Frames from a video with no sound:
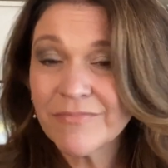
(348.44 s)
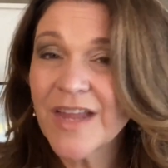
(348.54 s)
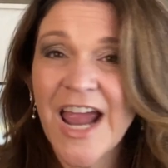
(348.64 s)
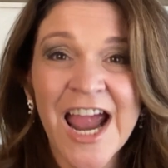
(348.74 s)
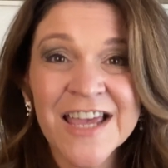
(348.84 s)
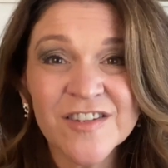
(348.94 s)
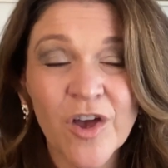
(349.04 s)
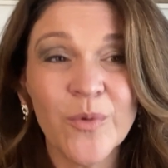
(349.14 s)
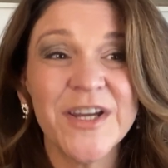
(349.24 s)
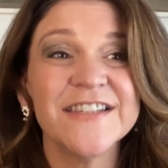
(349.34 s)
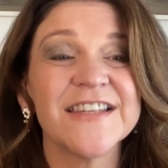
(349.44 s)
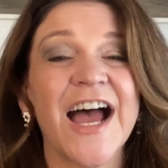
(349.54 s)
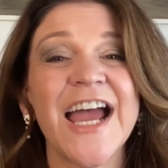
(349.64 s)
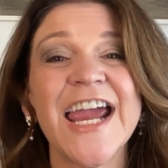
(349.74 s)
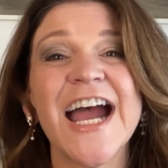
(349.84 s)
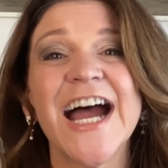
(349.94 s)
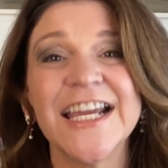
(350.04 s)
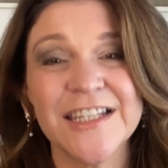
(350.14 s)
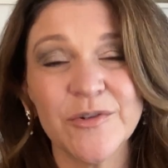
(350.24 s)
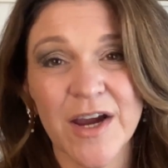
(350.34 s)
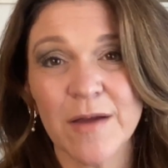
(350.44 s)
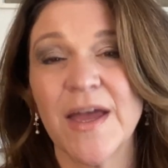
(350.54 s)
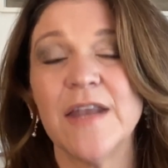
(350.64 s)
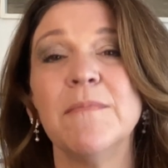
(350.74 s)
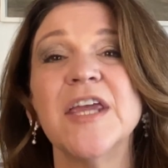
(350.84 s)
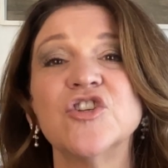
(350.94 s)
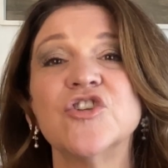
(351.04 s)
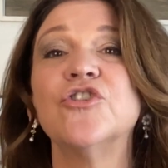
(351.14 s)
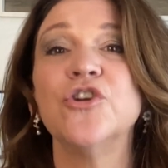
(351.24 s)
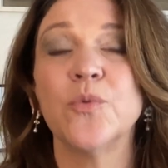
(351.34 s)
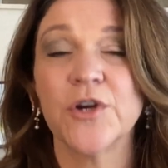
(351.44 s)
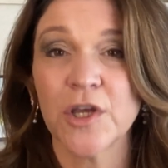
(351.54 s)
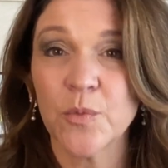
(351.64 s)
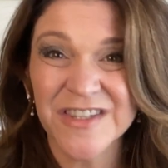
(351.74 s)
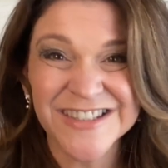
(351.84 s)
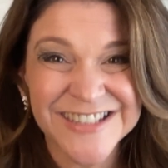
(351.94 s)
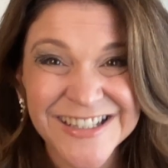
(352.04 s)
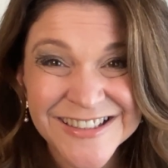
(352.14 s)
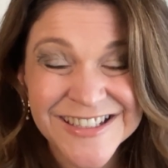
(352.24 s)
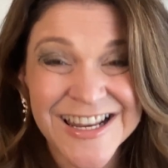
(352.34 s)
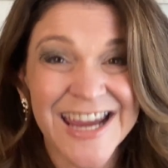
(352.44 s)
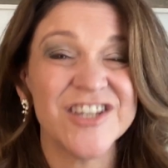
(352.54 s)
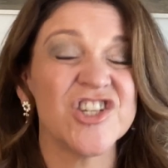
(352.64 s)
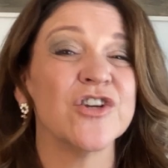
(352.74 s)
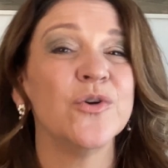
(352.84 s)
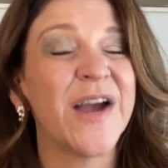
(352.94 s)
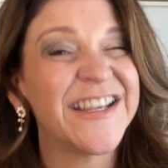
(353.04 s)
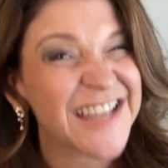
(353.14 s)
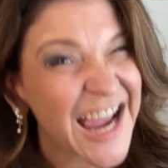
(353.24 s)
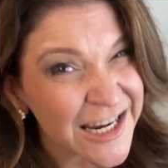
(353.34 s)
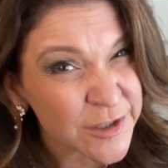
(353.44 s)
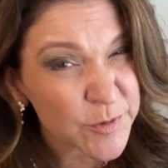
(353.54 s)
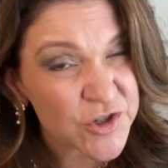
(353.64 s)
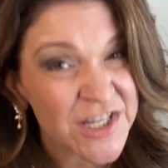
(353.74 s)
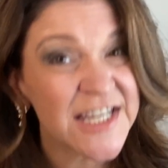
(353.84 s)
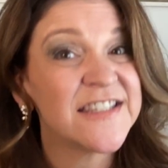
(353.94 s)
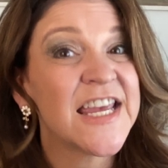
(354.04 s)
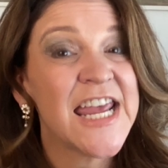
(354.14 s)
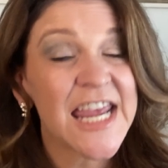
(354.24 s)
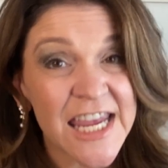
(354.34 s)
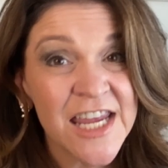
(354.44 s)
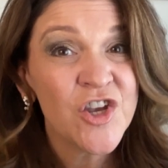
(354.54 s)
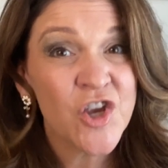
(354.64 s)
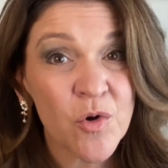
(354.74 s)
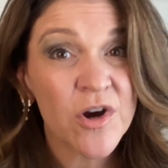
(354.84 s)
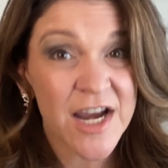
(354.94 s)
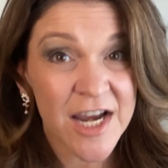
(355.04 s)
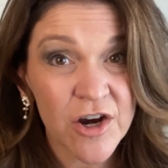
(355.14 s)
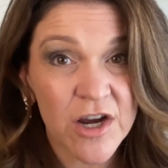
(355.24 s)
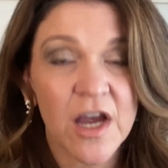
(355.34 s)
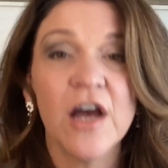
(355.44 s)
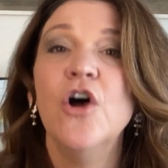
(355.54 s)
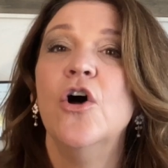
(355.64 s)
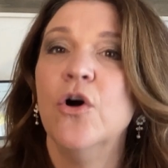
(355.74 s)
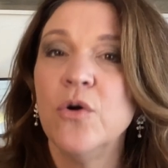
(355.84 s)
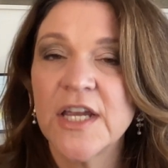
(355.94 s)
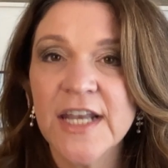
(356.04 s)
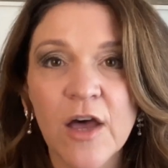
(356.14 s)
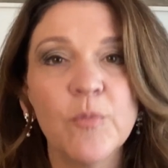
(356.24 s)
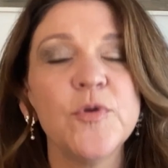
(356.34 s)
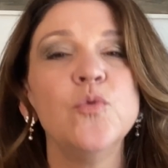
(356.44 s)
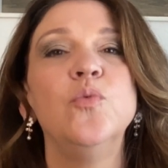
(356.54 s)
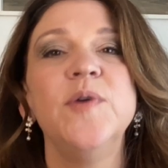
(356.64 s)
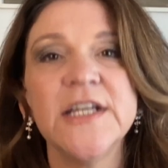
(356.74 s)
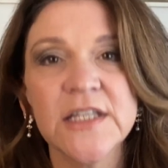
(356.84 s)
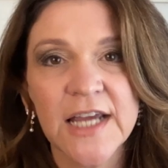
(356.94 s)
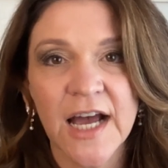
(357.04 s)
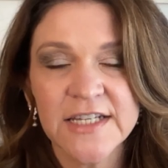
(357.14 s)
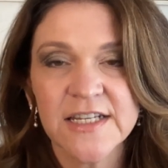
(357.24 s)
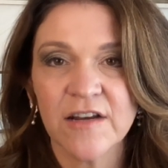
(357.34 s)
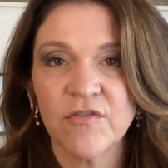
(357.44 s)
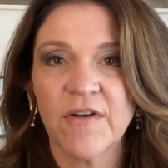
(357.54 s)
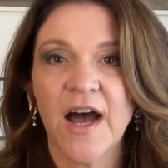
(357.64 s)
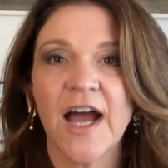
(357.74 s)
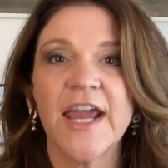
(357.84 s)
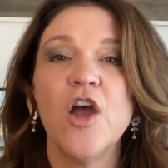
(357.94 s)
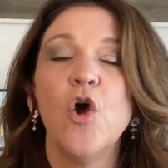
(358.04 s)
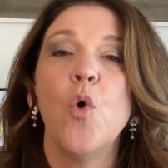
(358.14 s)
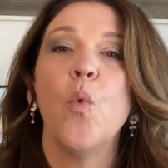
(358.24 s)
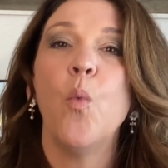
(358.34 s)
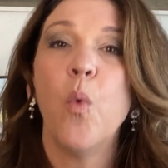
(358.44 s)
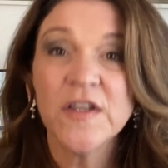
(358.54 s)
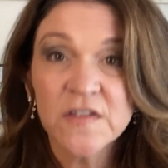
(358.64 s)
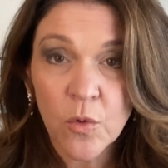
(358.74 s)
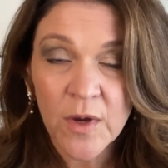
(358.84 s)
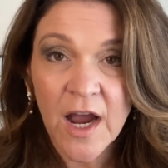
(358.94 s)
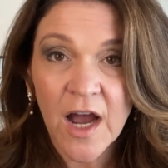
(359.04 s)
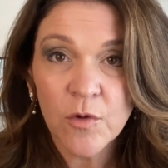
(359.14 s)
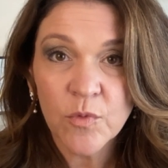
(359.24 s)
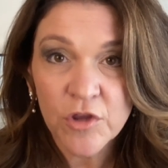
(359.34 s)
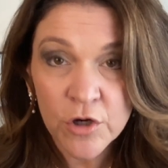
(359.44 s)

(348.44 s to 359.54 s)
as always, I highly recommend make sure you're working with a seasoned agent who has expertise in your area, who can help you really identify what's going on with your